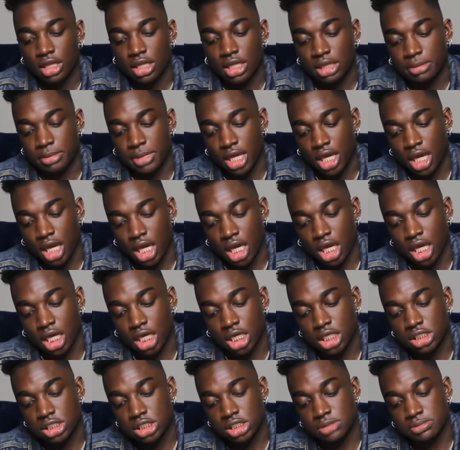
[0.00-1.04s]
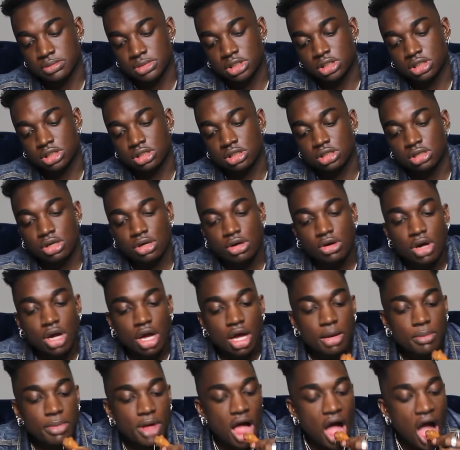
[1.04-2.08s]
Let me add some
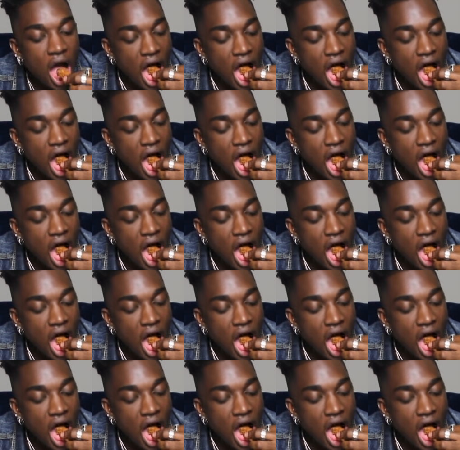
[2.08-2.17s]
syrup.